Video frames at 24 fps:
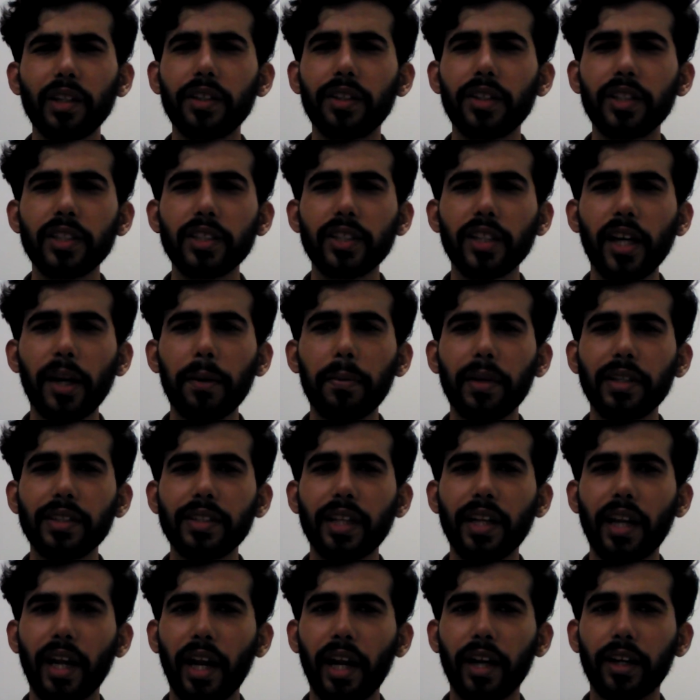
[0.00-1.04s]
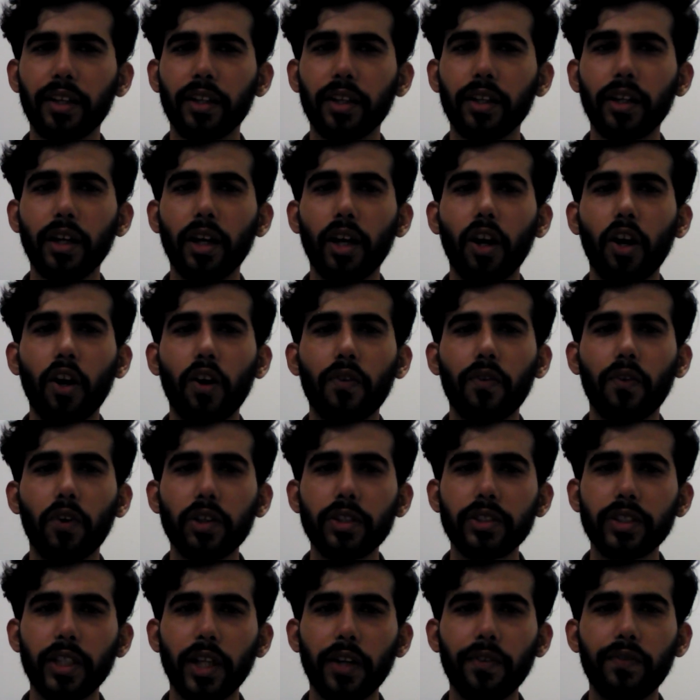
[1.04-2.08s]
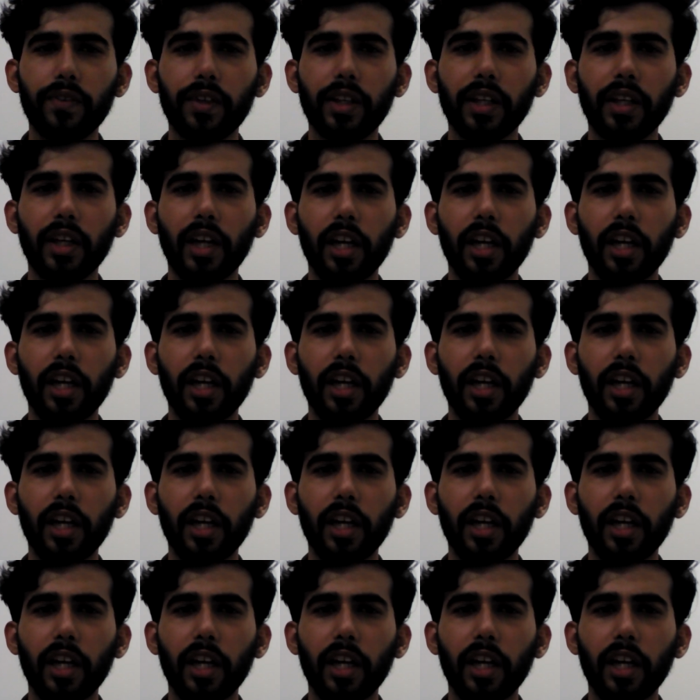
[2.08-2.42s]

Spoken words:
Described as an act for safety